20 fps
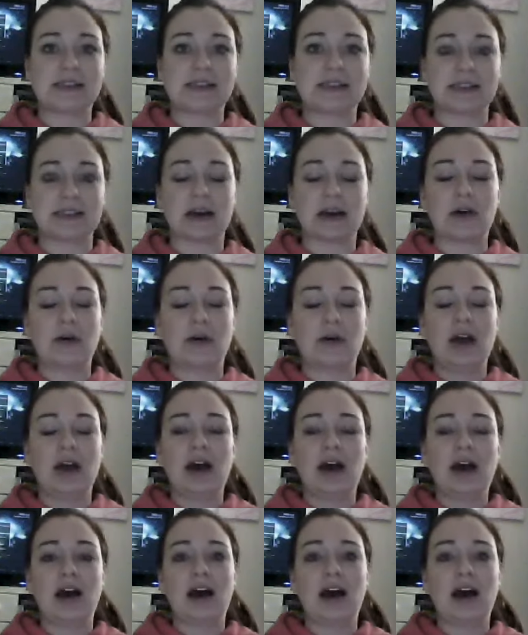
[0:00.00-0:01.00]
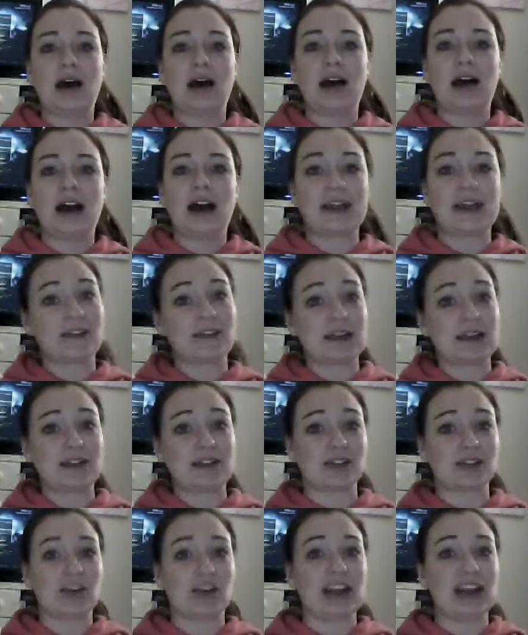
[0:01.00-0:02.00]
So I think
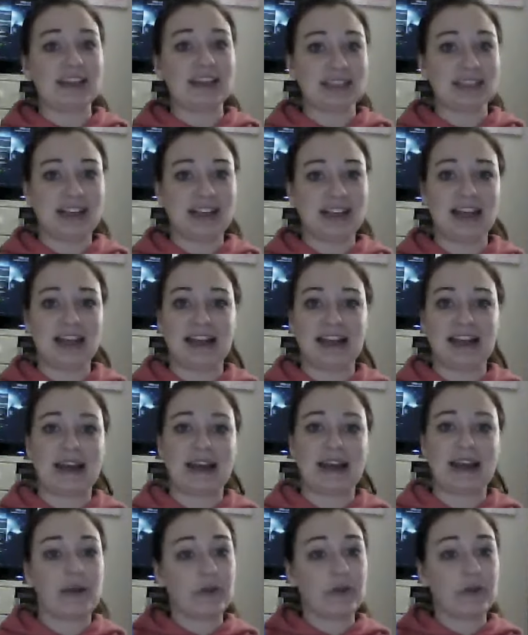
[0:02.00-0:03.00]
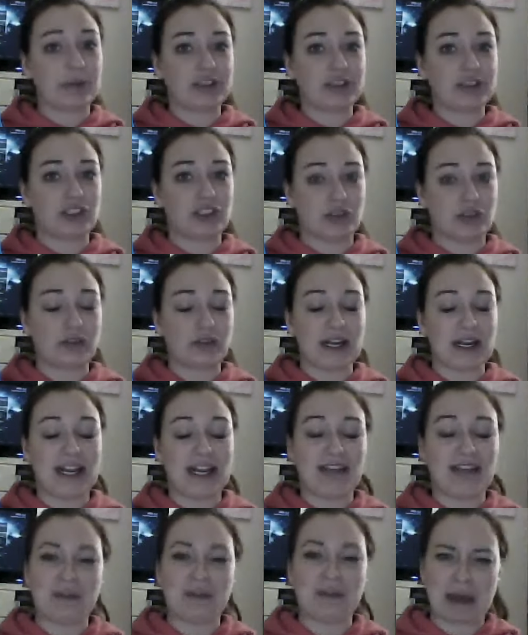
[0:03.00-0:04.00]
it's great. And everyone should read it
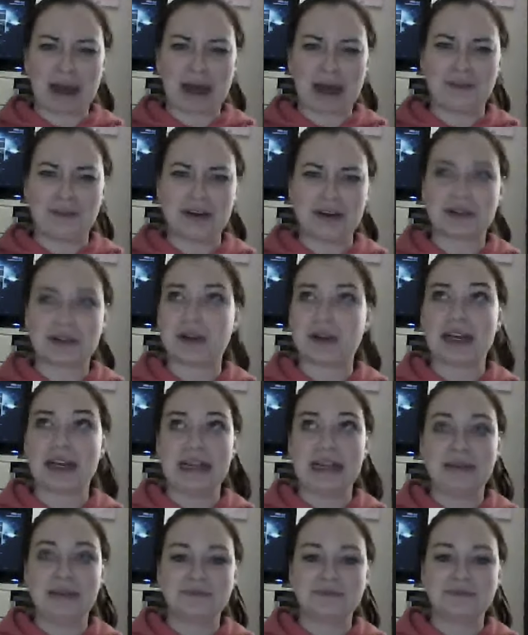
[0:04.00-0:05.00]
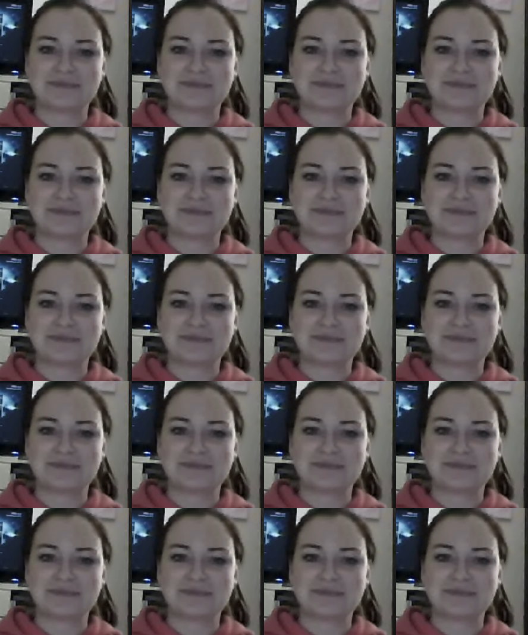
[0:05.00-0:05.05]
if you haven't already.